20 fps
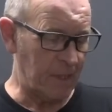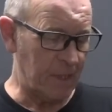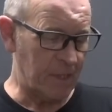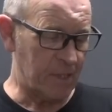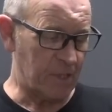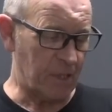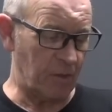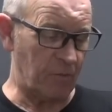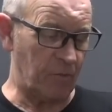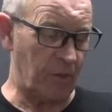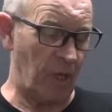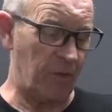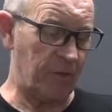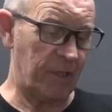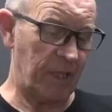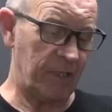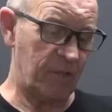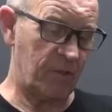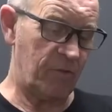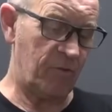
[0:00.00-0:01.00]
So don't
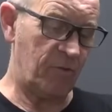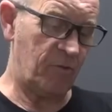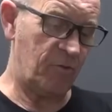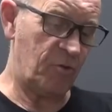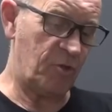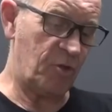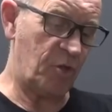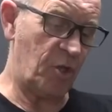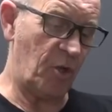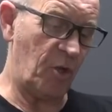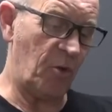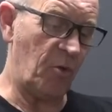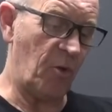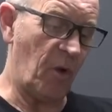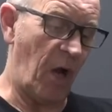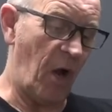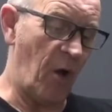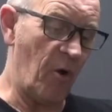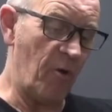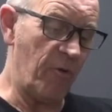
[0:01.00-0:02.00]
get too
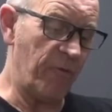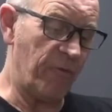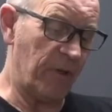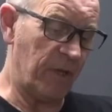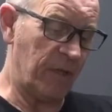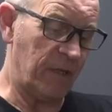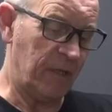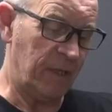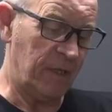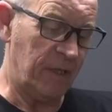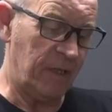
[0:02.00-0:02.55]
over